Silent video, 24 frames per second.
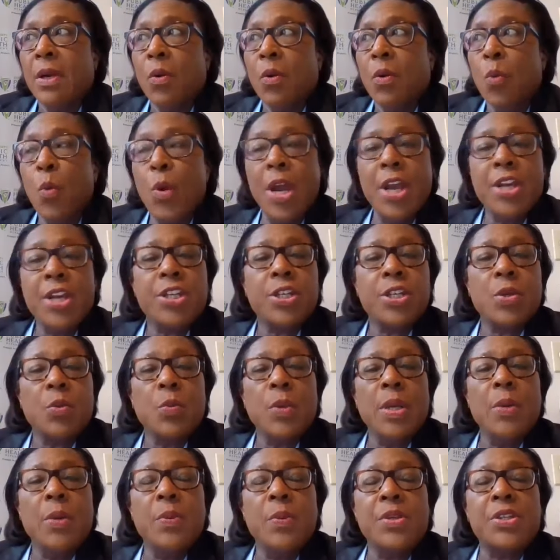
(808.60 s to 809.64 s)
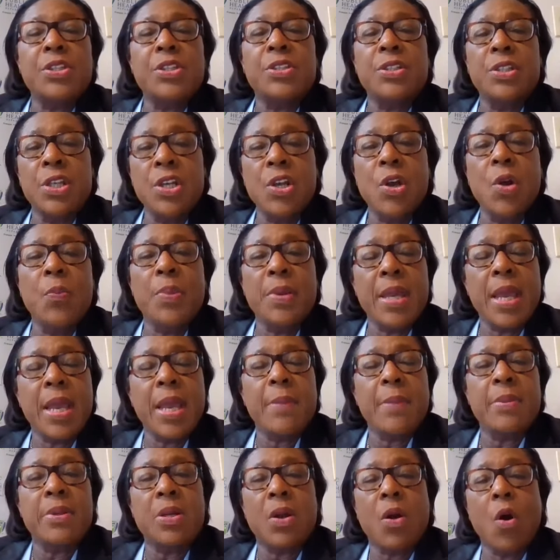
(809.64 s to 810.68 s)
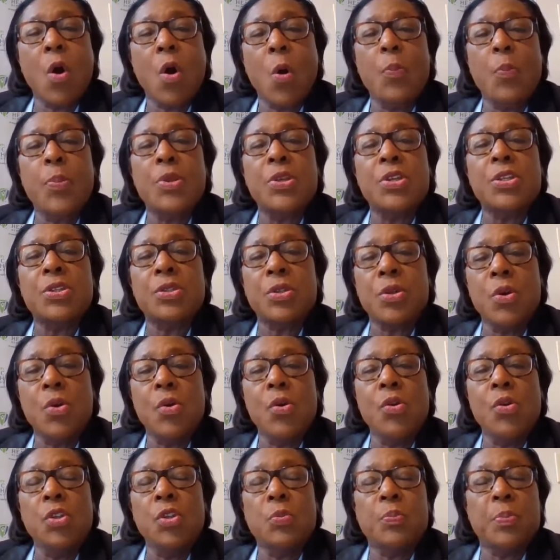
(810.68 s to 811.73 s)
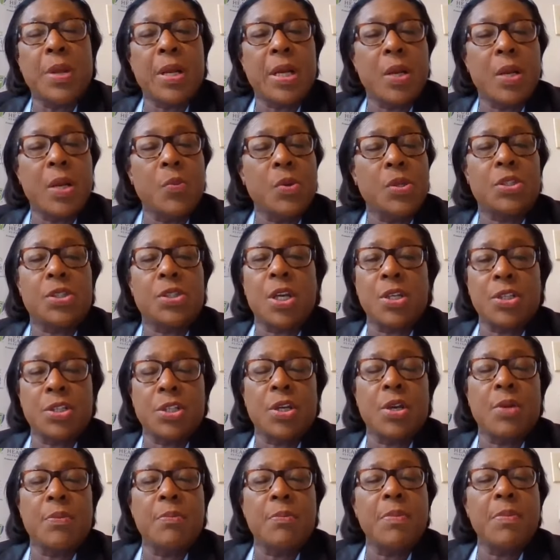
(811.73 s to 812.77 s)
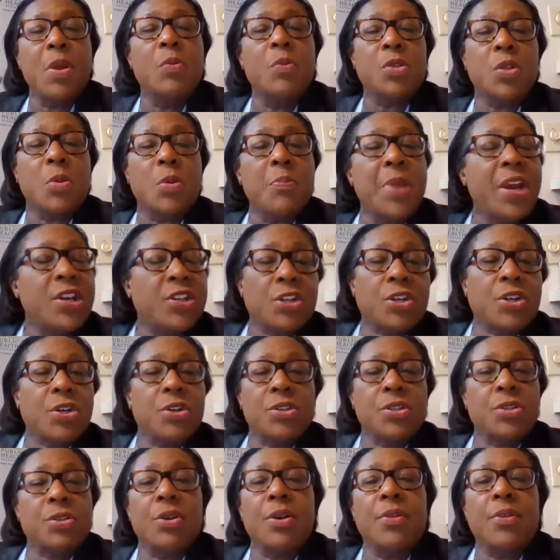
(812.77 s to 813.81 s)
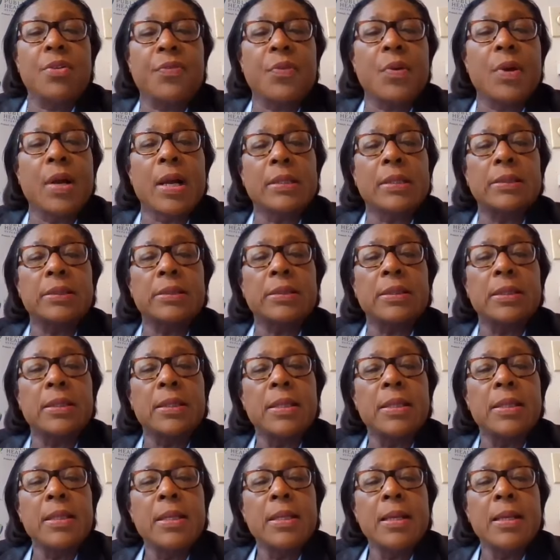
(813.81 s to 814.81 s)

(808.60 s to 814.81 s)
which we would still be able to open schools, but it was a major concern for us. Mm-hmm.